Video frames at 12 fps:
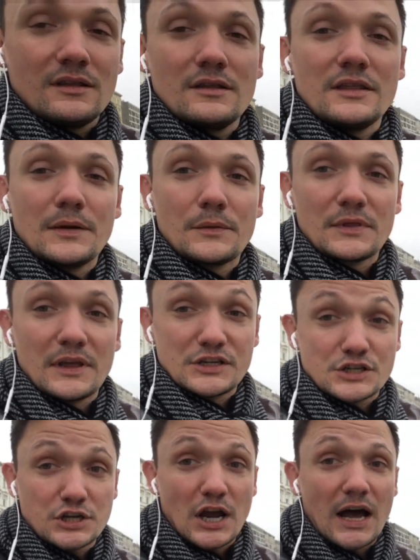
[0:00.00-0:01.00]
they were then
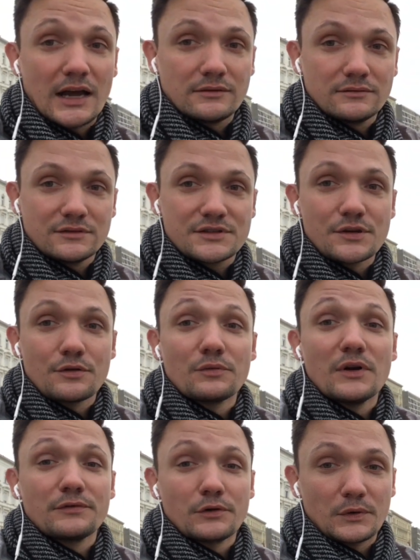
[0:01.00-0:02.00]
shot so the
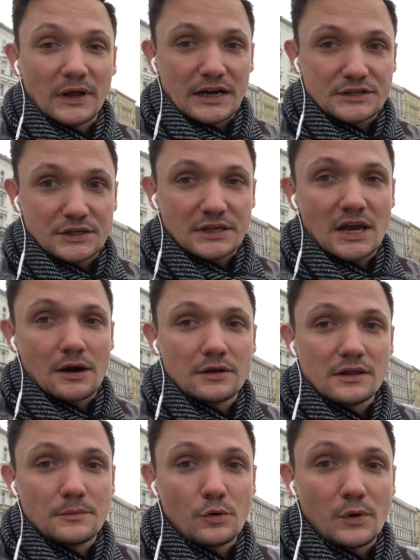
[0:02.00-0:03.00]
river would actually carry
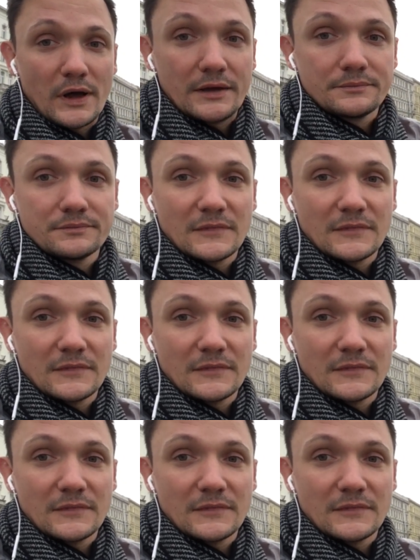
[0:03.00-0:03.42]
them away.